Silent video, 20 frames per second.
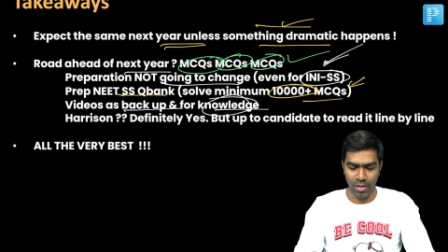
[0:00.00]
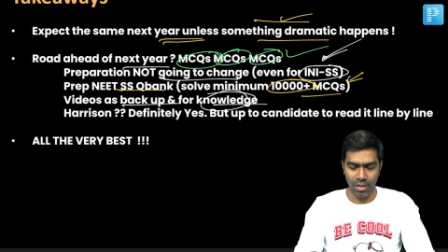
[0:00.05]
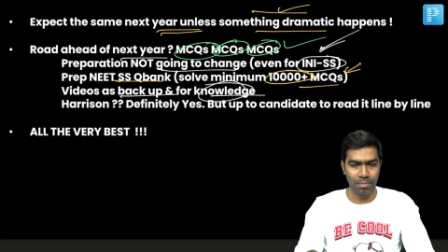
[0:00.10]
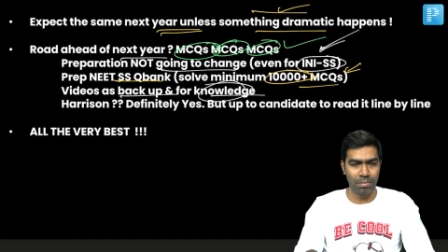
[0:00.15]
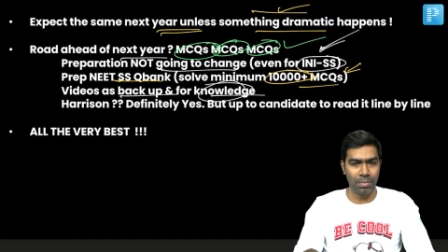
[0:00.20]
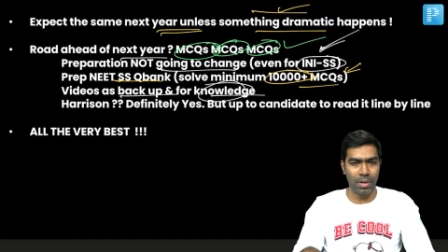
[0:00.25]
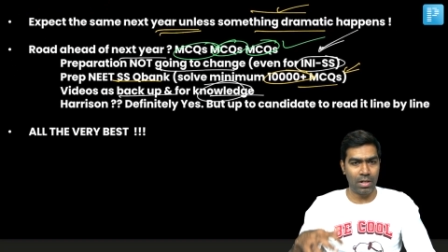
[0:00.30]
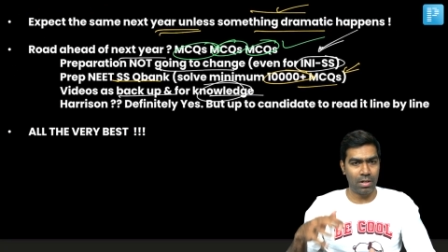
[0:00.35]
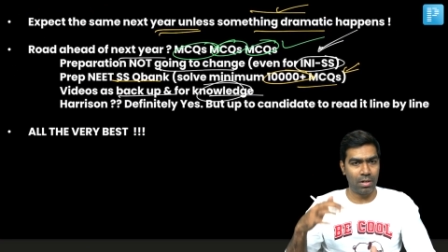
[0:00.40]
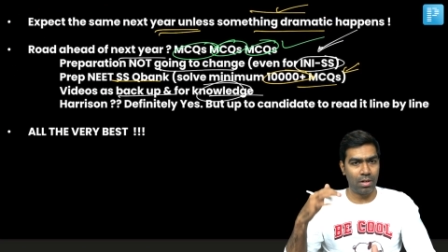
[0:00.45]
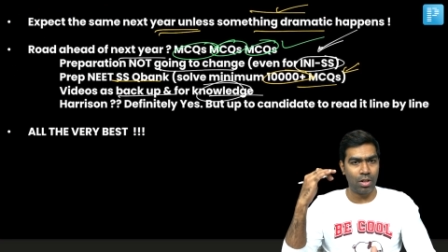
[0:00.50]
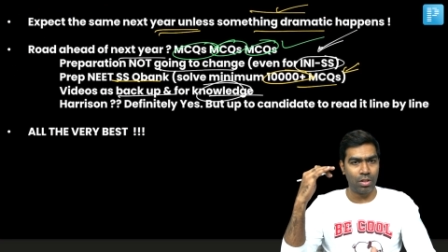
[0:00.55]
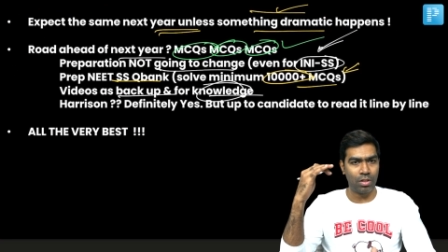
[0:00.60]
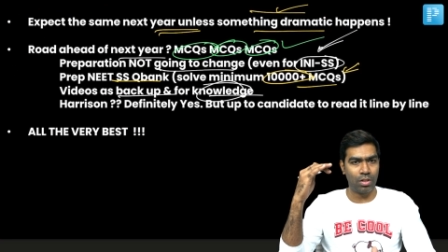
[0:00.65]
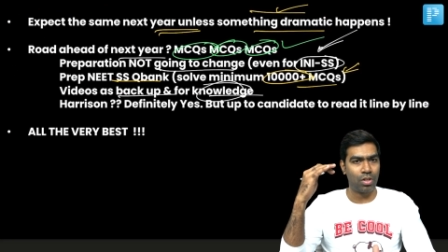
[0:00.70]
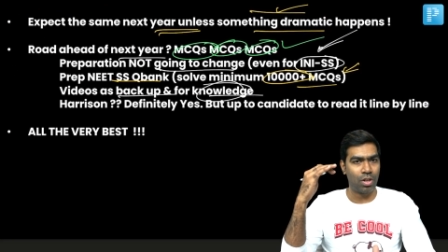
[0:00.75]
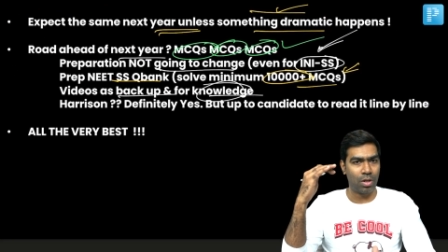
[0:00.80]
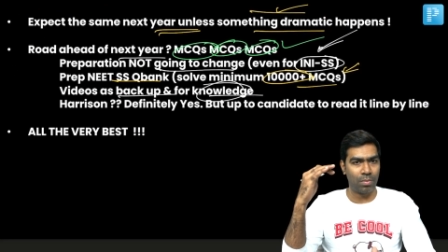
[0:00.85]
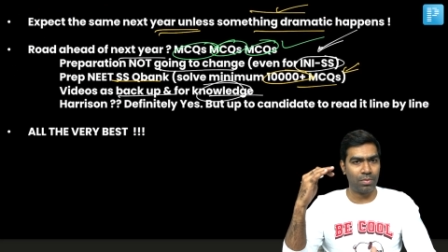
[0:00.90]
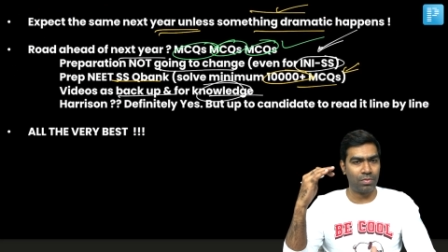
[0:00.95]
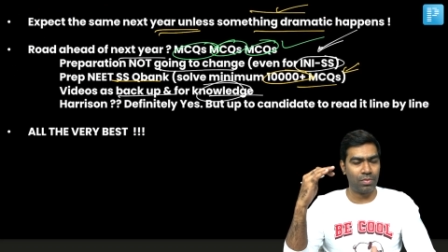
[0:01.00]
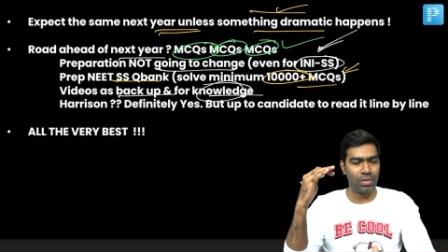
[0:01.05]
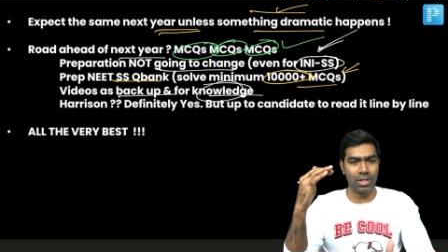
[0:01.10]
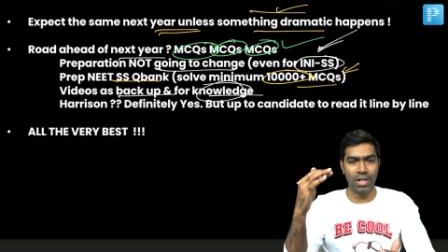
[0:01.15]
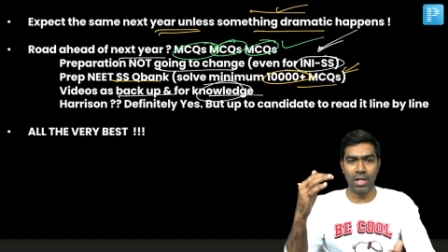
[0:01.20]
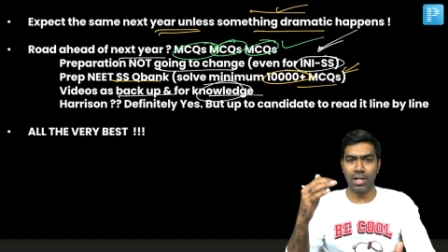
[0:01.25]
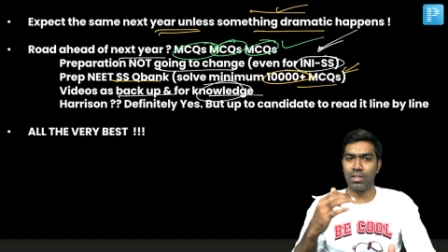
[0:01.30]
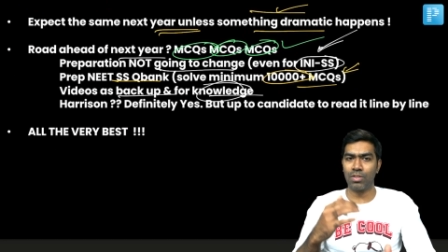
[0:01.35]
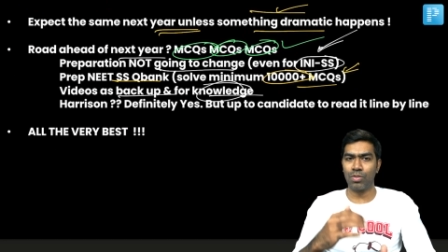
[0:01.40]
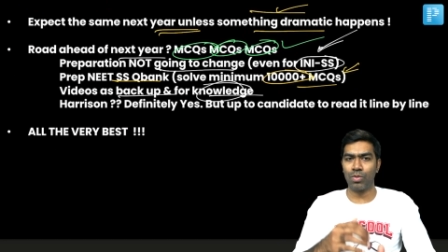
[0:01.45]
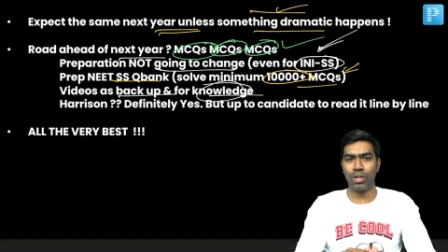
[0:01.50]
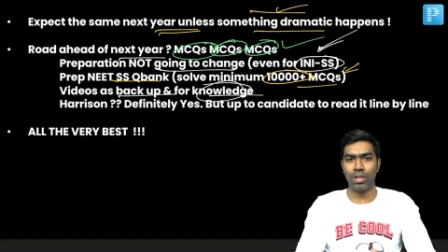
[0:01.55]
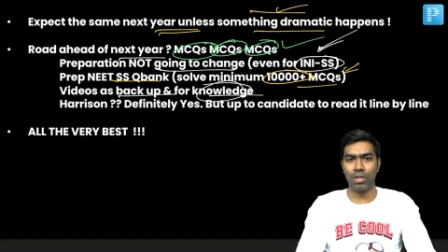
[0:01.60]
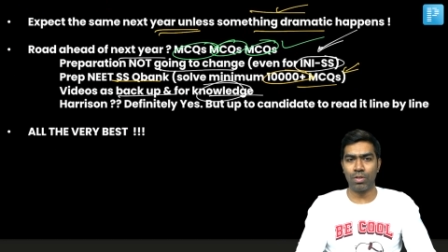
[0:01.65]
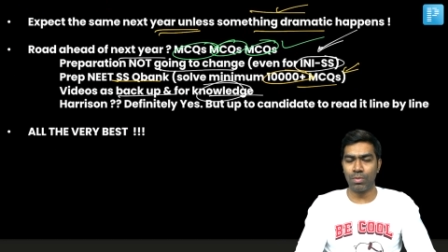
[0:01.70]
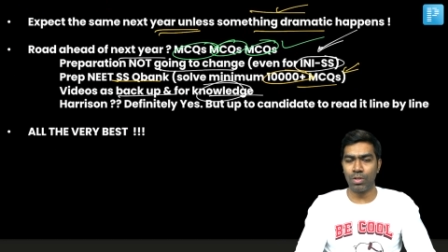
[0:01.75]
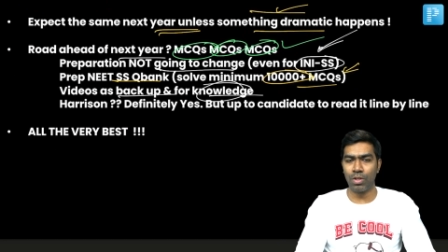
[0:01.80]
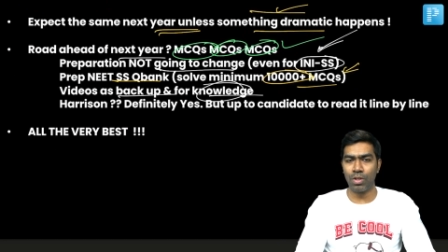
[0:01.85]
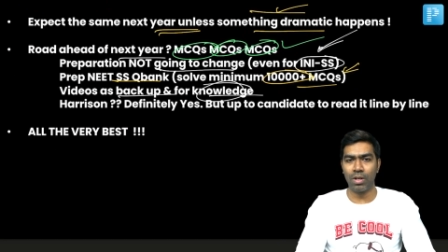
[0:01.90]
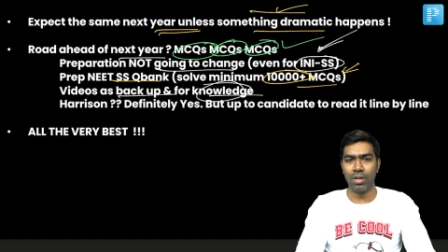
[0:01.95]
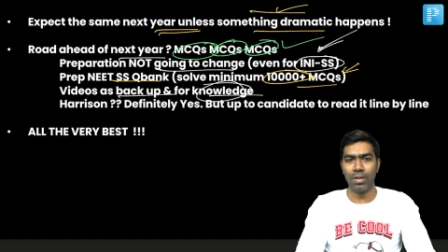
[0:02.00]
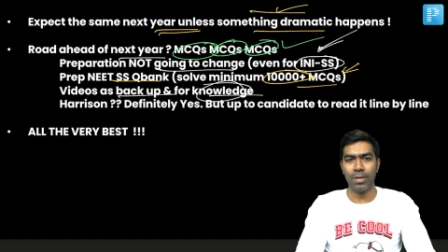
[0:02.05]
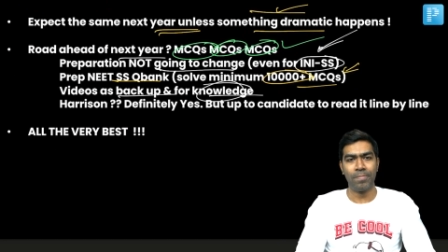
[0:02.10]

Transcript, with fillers: But on the top of the chart is going to be your